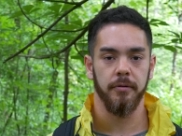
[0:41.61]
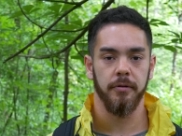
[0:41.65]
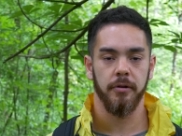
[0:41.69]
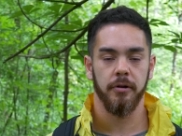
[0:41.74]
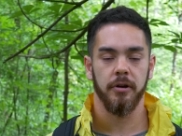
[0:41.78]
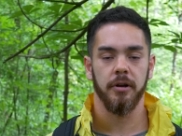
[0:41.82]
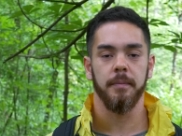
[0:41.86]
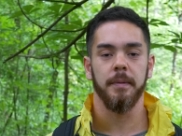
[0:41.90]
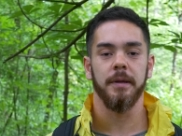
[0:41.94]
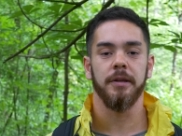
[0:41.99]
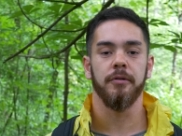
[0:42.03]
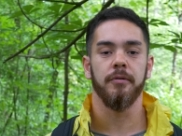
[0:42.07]
You're
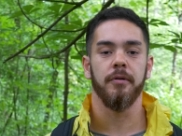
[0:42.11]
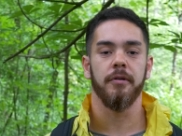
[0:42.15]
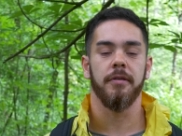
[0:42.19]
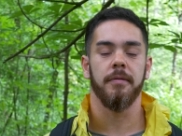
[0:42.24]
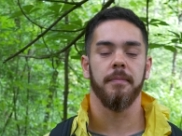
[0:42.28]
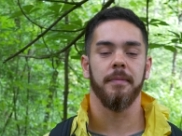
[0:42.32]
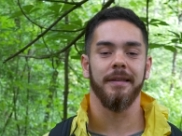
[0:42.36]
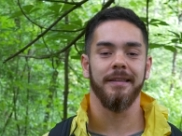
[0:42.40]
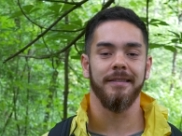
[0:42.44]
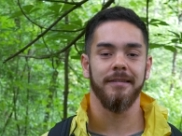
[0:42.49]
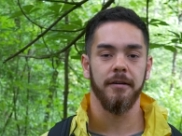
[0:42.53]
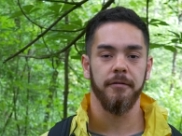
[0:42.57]
going to be doing
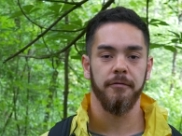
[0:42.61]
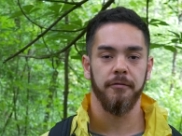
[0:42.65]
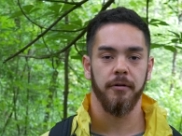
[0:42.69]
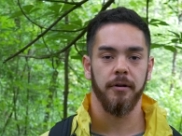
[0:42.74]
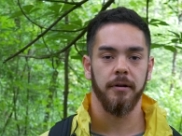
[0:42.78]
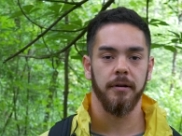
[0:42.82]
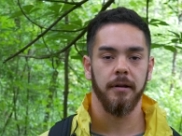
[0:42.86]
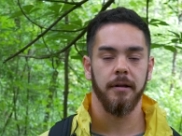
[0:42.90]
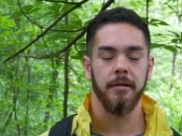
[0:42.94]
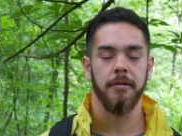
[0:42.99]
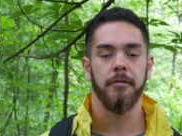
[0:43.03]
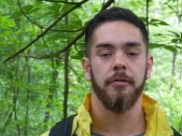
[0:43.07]
something
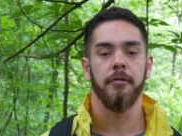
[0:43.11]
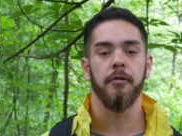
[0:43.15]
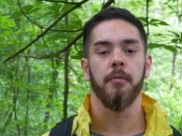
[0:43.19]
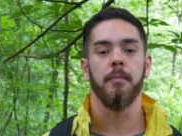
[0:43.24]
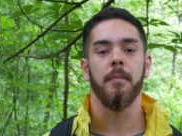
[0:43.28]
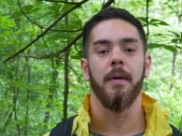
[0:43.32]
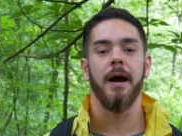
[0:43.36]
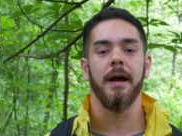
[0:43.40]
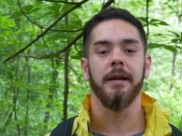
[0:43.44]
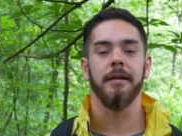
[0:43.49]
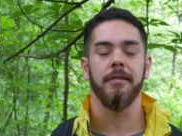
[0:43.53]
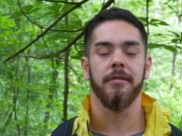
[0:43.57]
different, and so your
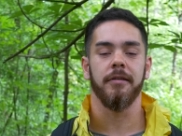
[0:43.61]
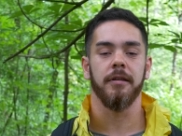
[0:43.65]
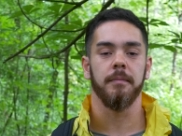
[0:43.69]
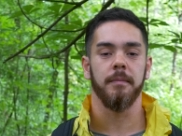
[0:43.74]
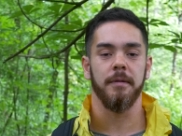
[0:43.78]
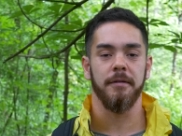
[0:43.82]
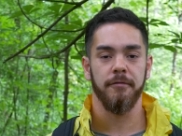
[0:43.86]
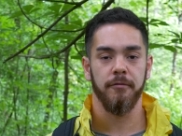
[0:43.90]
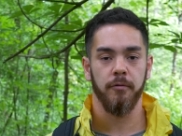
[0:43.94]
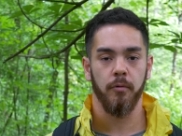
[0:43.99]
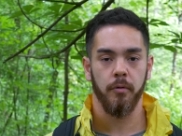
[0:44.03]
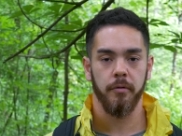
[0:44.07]
mind is going to
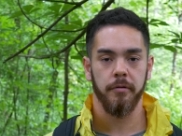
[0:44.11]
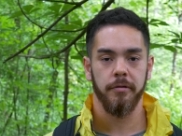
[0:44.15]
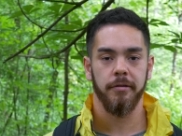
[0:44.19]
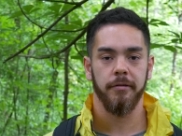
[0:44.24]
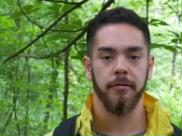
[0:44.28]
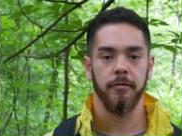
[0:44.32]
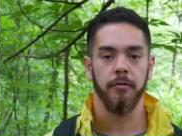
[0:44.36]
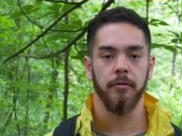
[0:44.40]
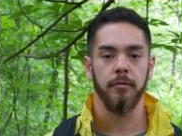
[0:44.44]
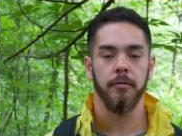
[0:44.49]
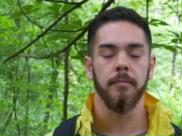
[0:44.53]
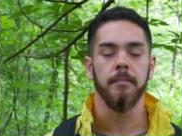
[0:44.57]
be forced
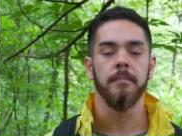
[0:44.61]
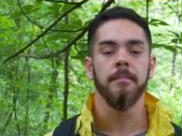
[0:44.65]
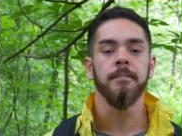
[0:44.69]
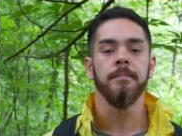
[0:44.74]
to